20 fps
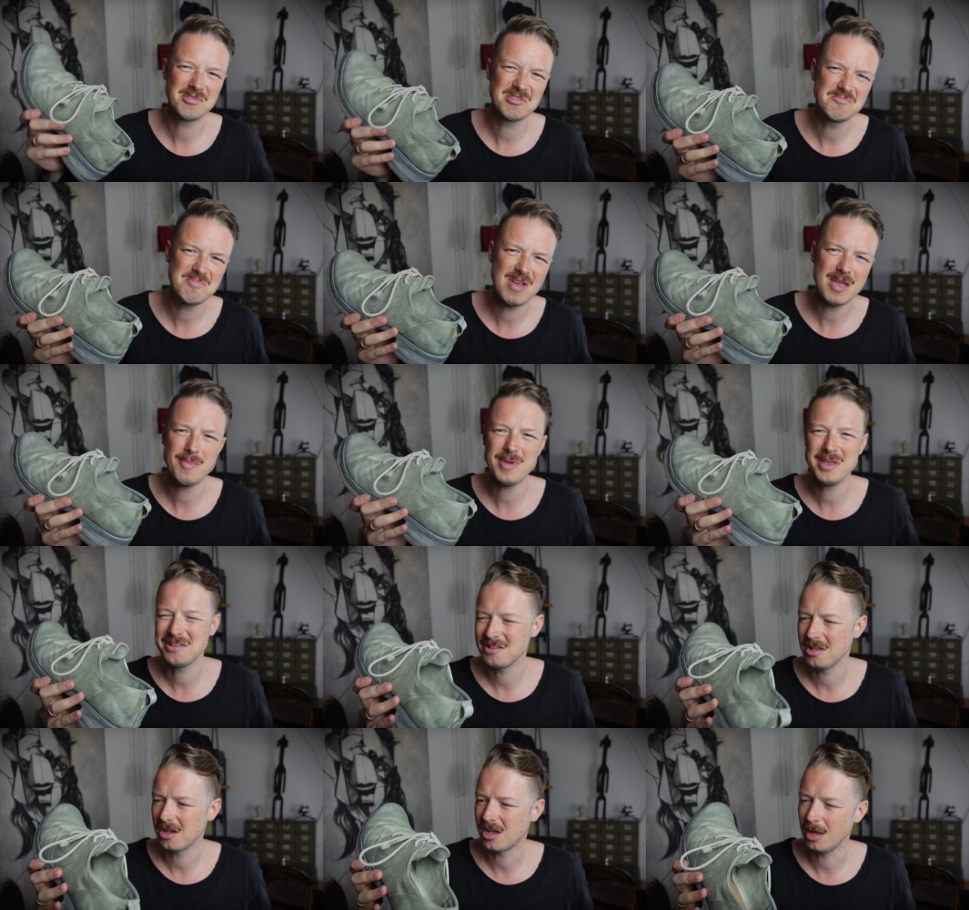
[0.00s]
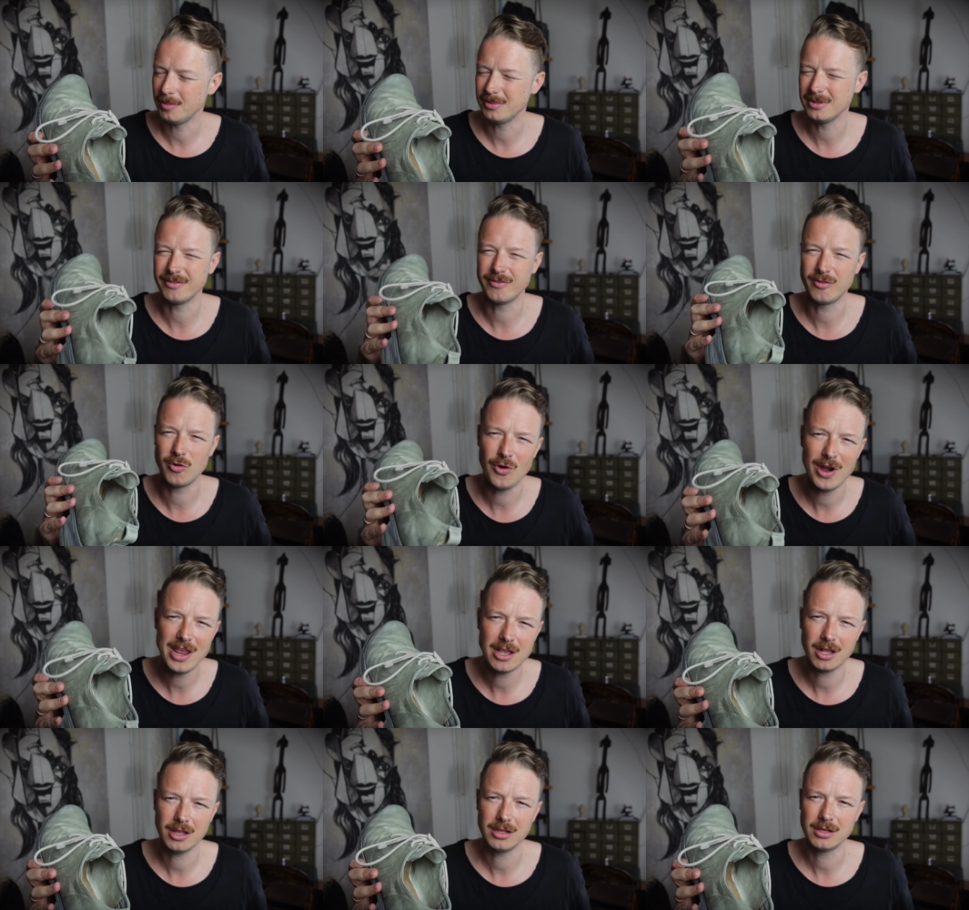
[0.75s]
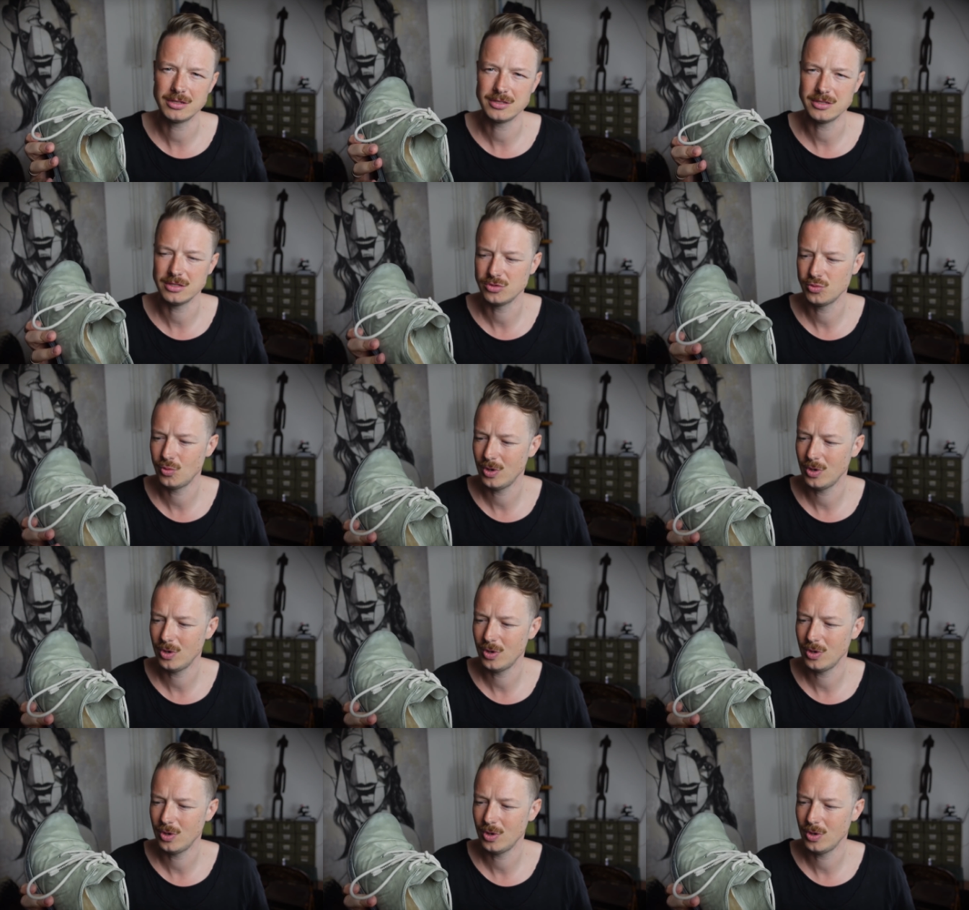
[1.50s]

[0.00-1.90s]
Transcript: Maybe a couple of gray colors as